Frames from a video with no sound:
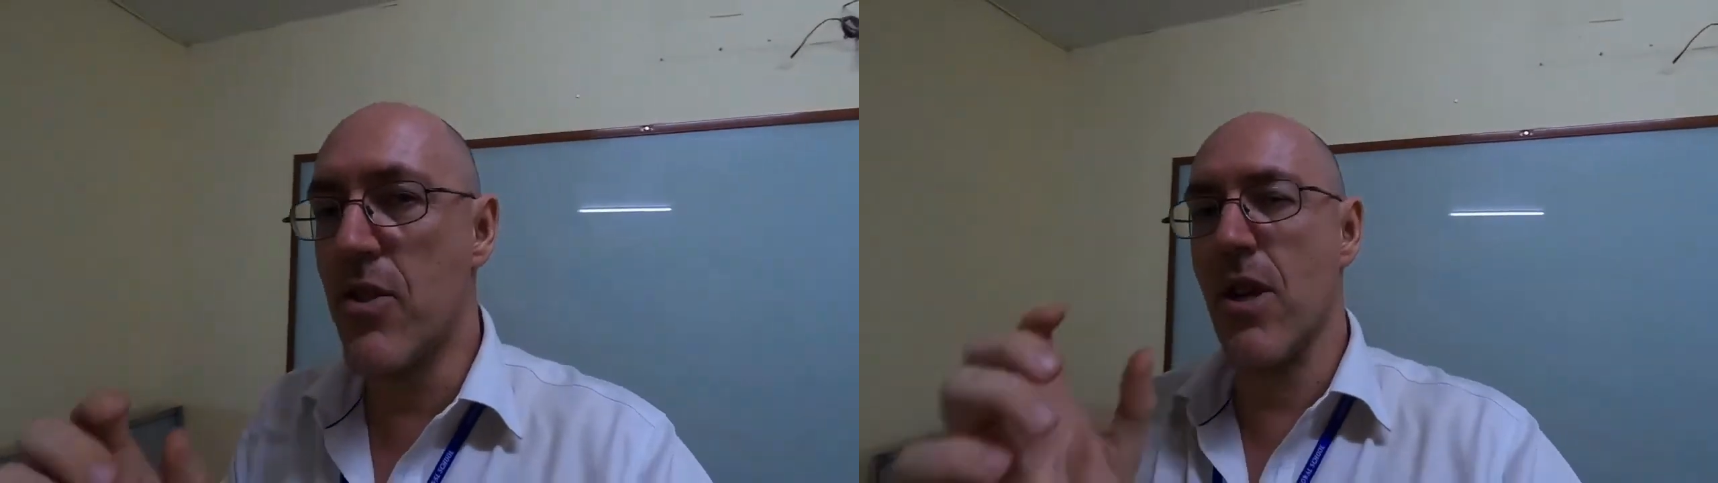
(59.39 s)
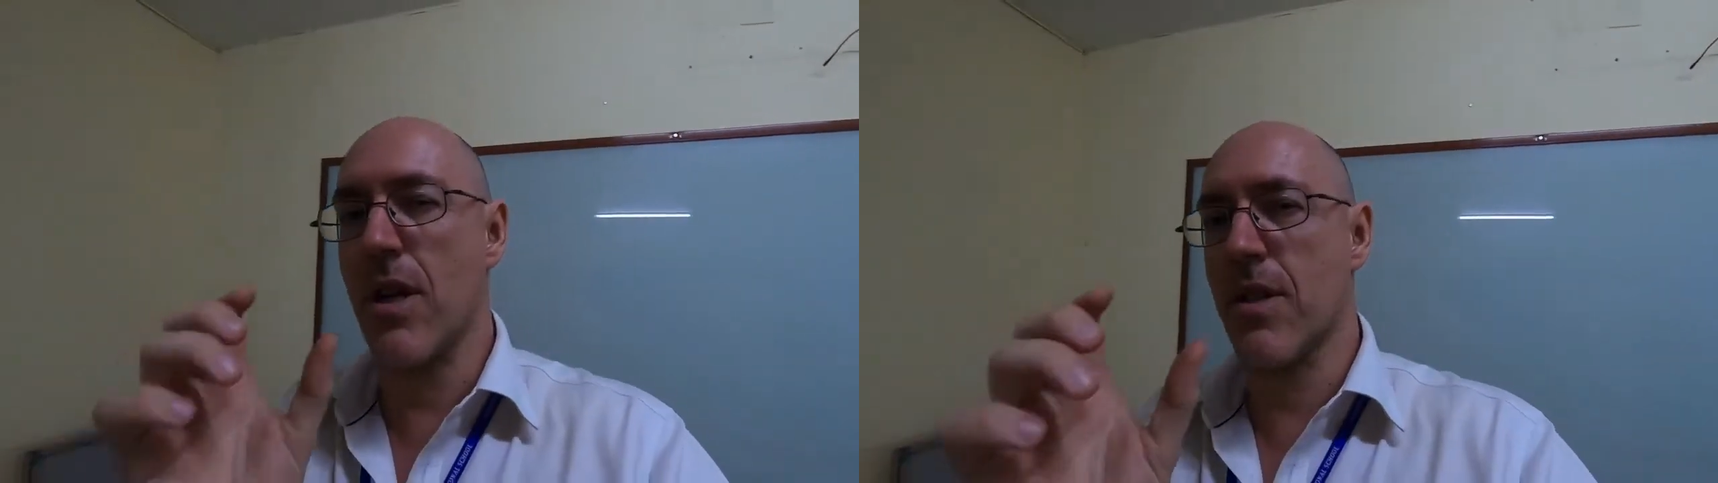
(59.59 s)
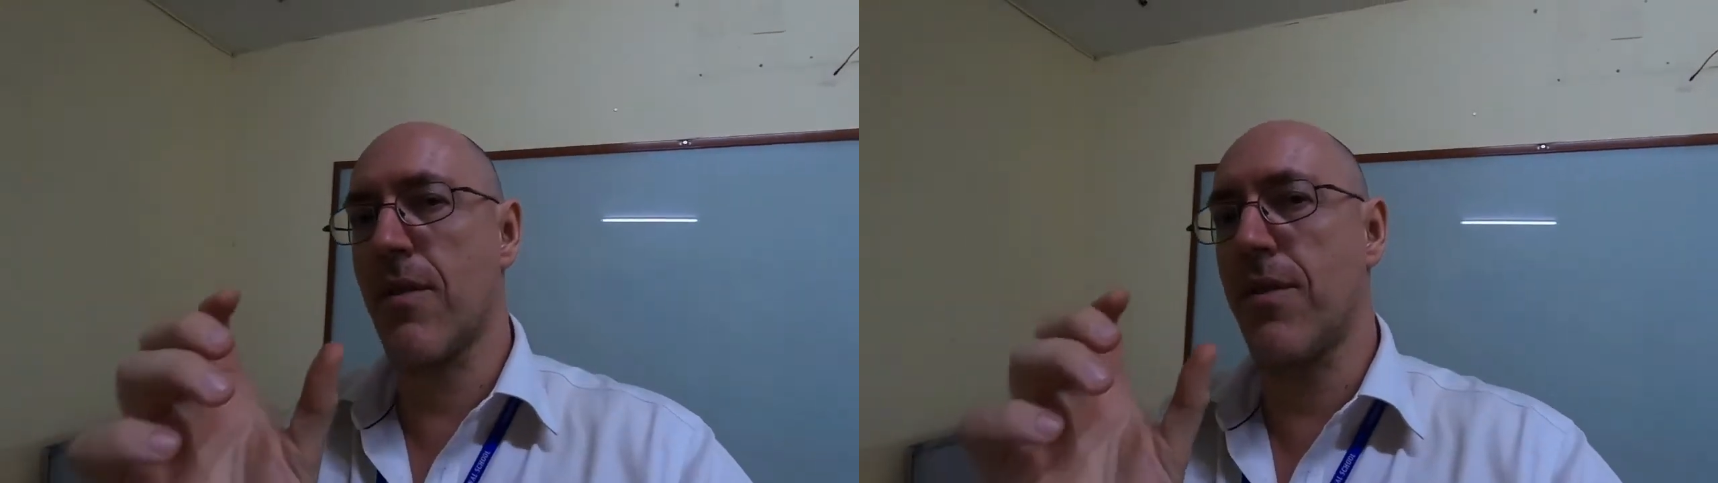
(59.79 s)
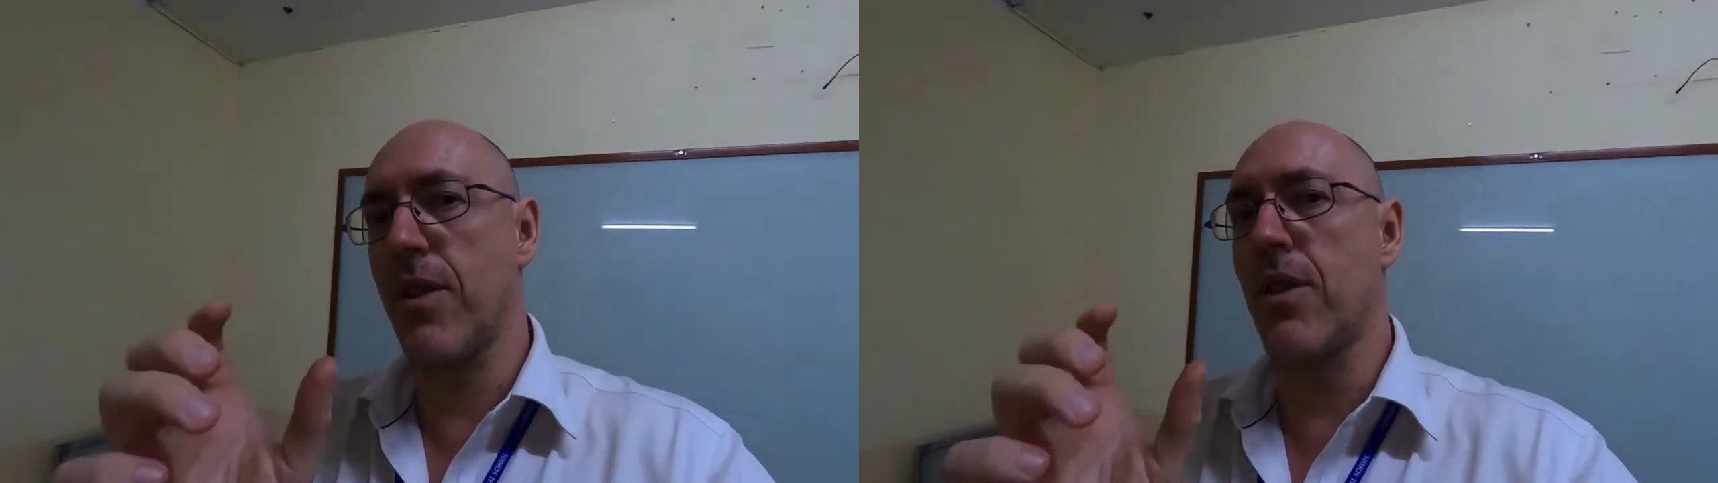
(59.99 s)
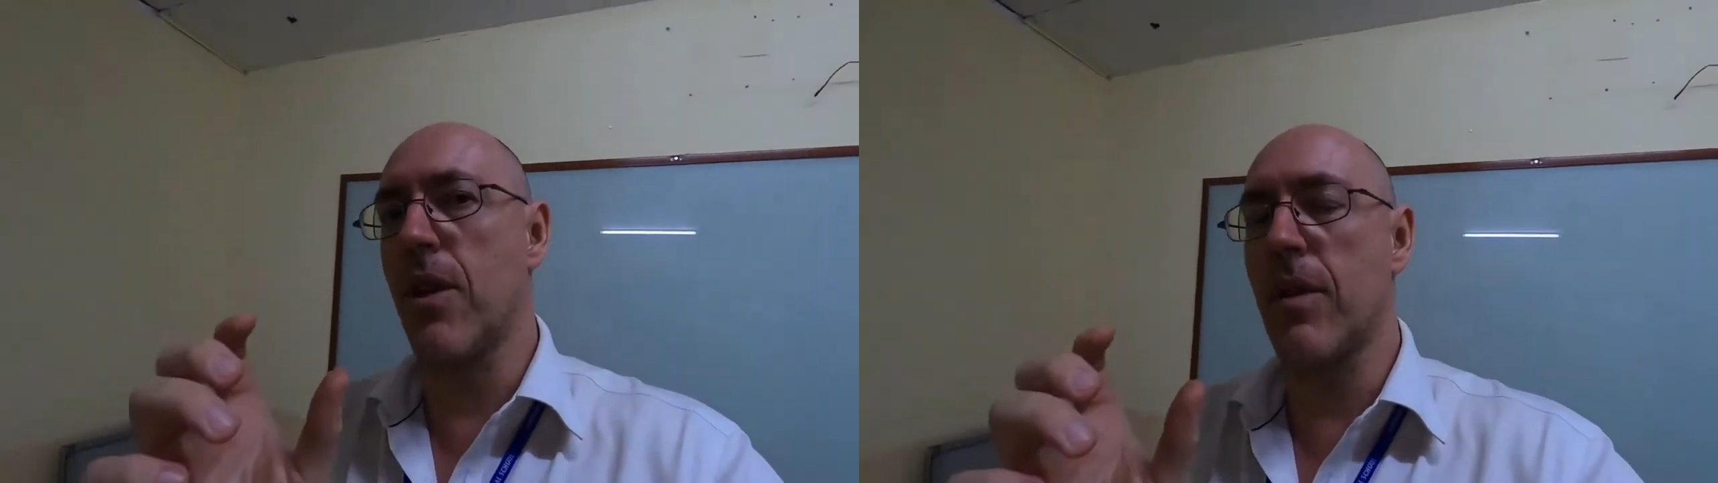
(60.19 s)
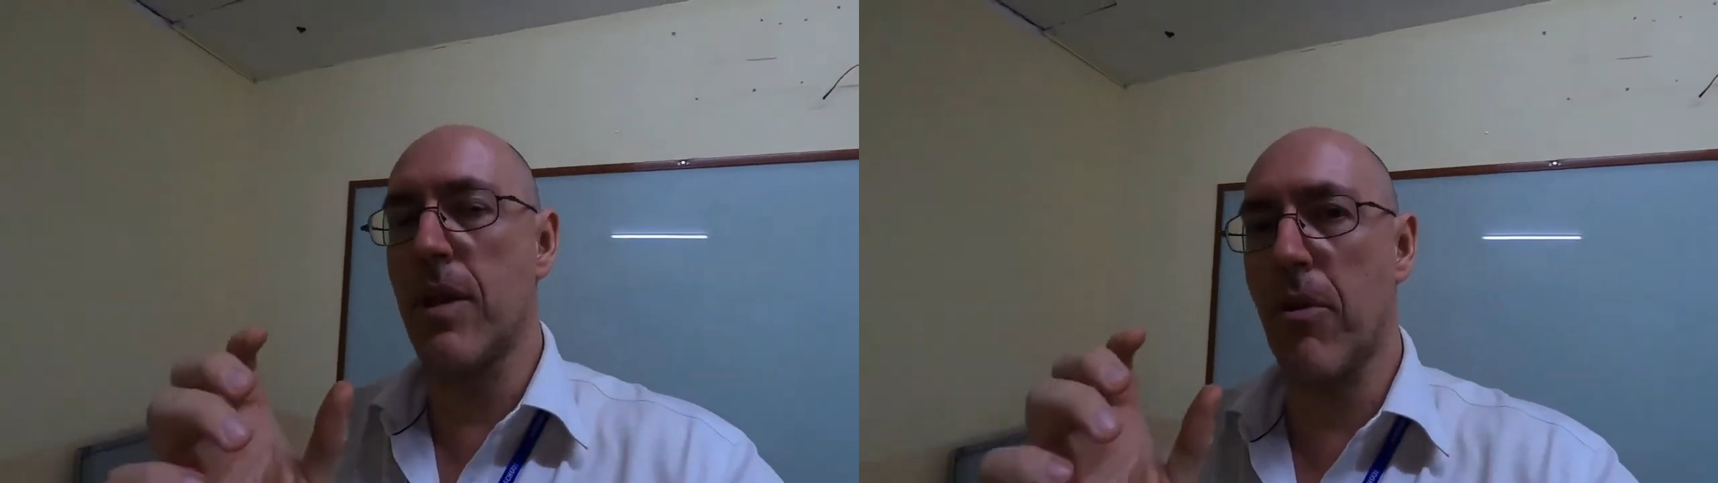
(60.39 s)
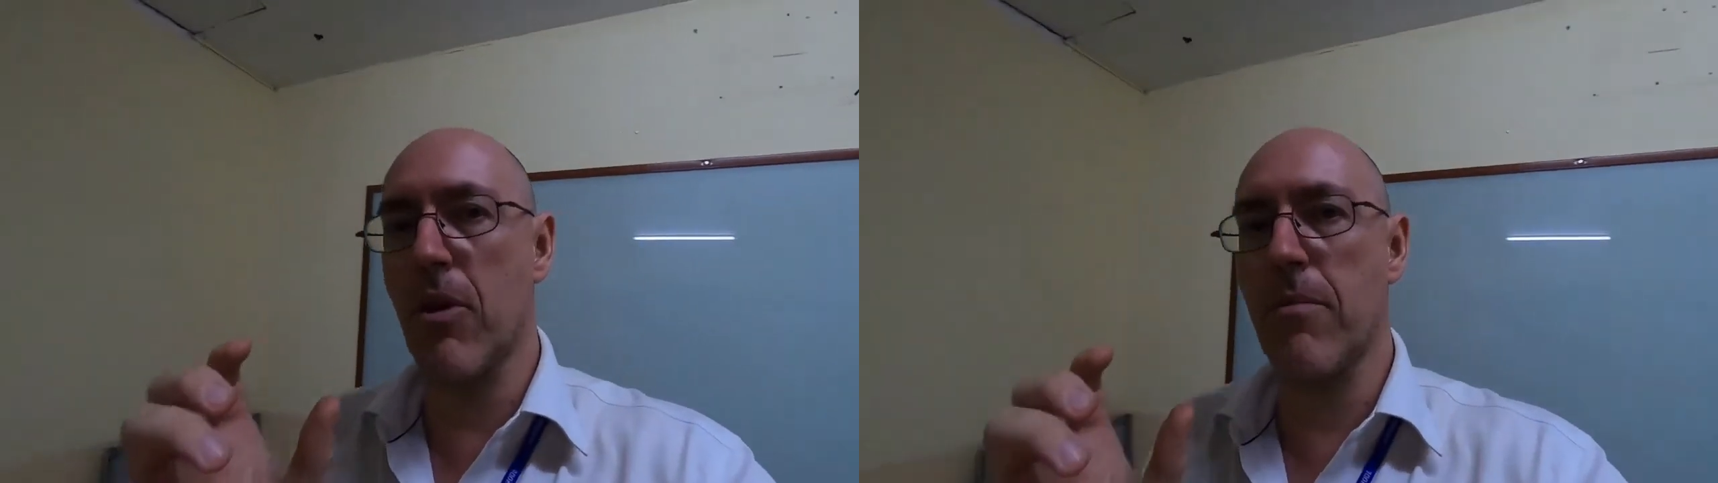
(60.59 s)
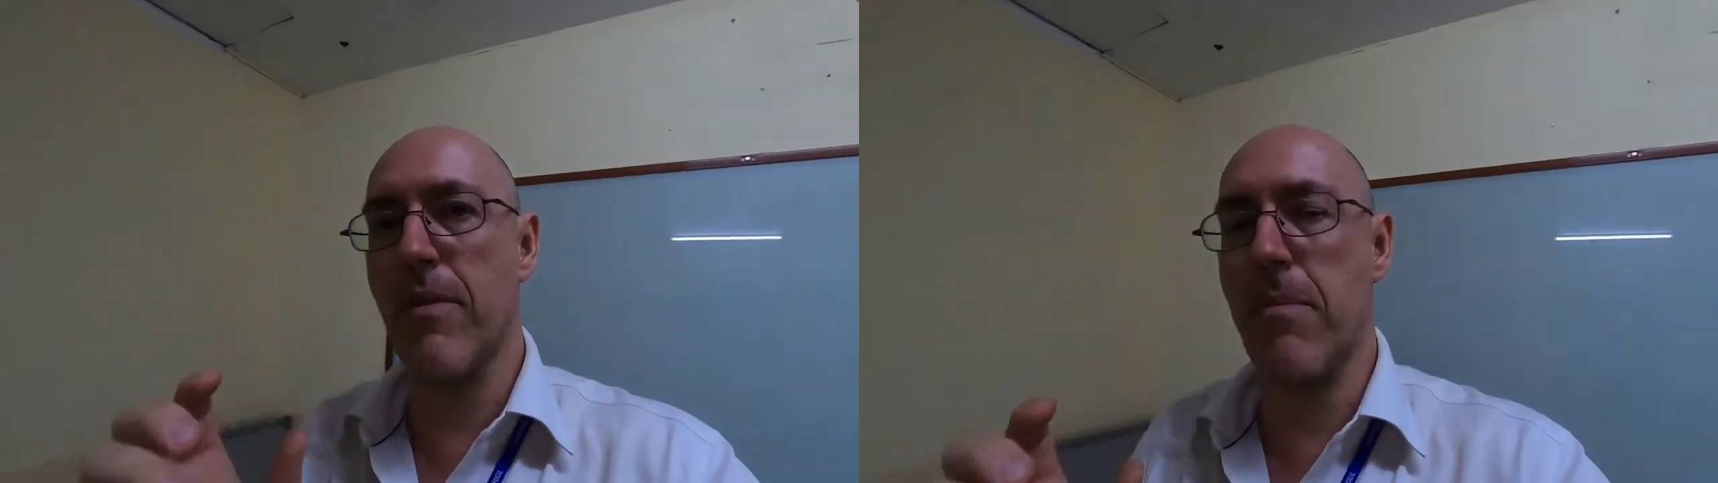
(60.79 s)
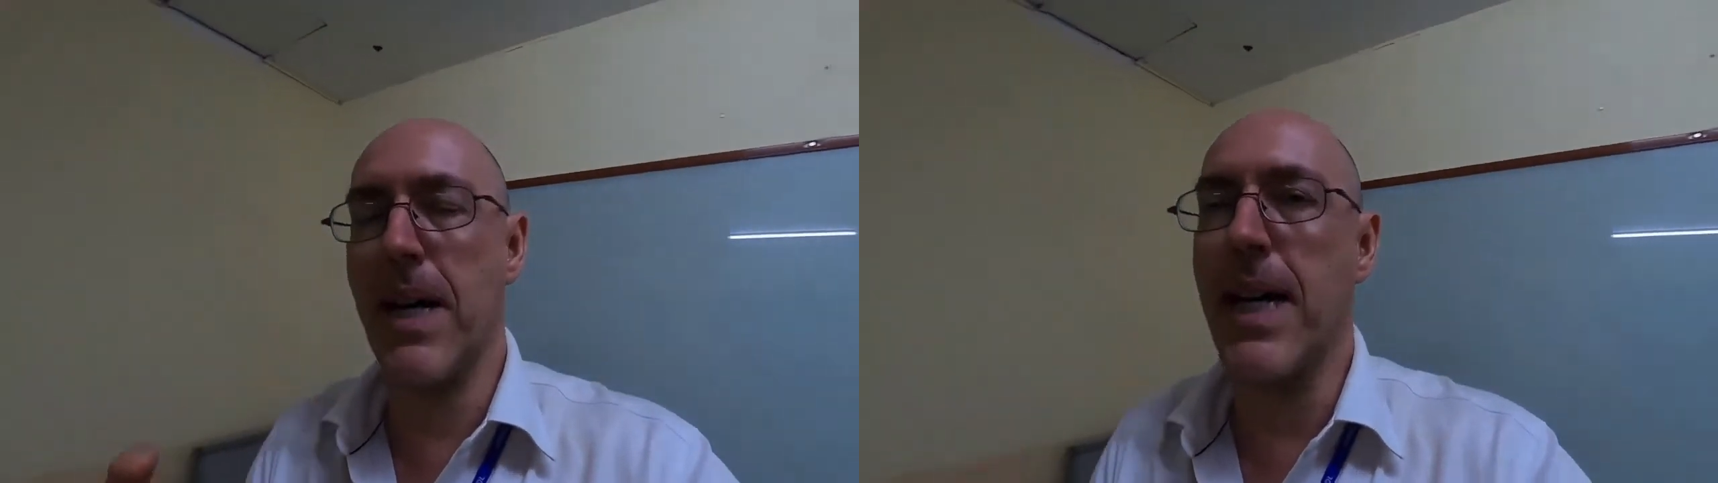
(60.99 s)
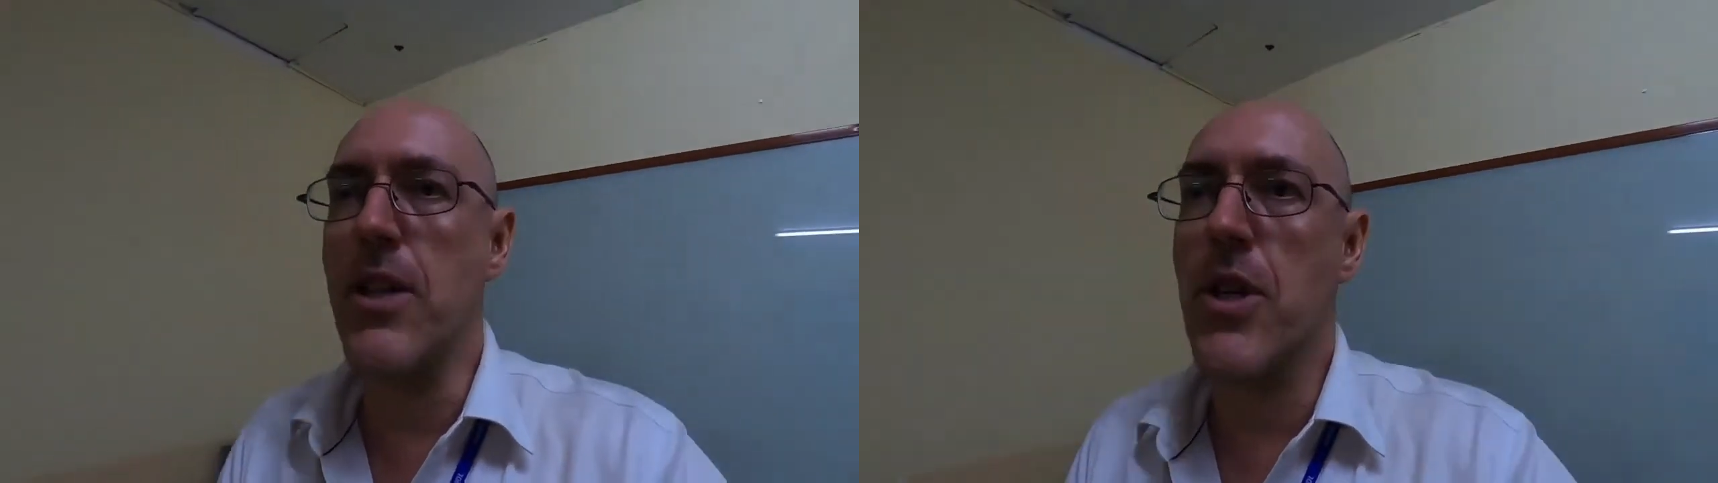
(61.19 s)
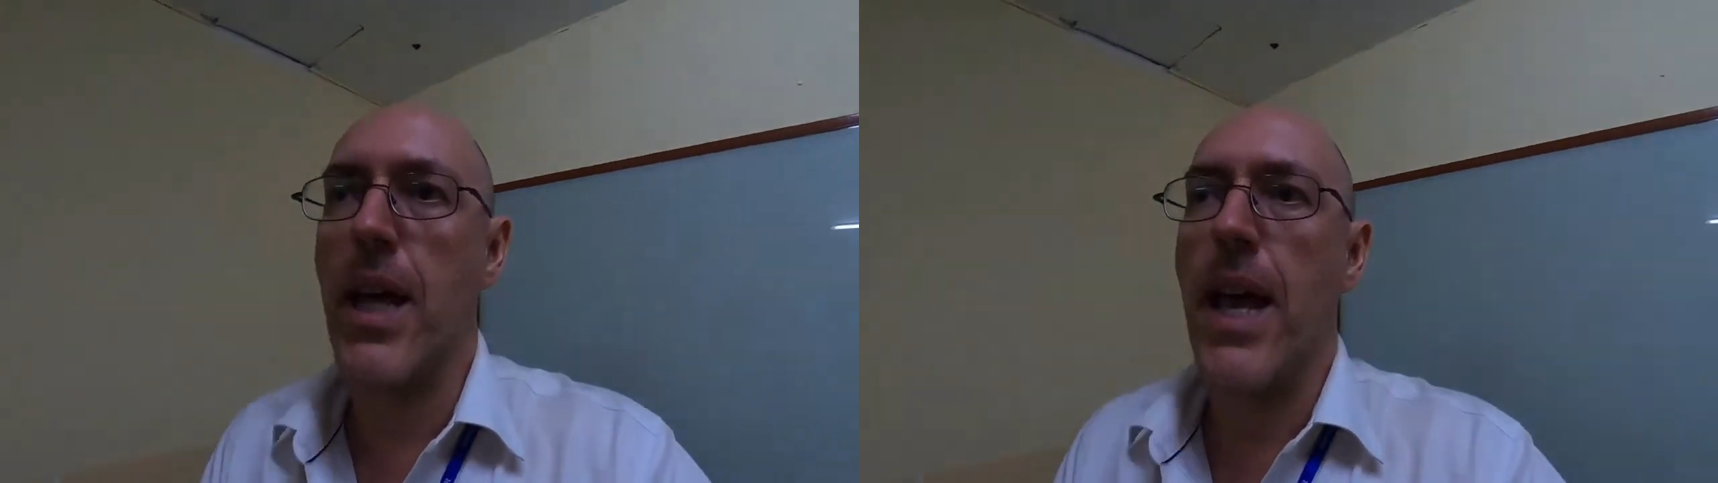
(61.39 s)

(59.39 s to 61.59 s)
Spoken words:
just a footnote at the bottom of a page